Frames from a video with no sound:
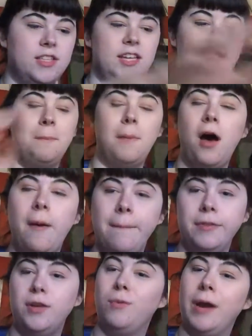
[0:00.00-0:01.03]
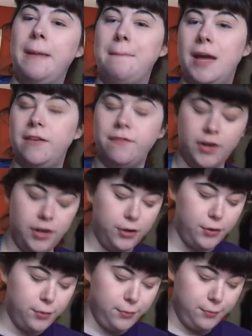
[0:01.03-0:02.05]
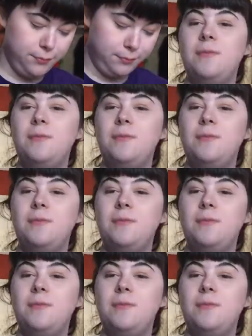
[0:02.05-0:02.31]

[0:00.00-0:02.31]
It's like, Mom, look what I made for you.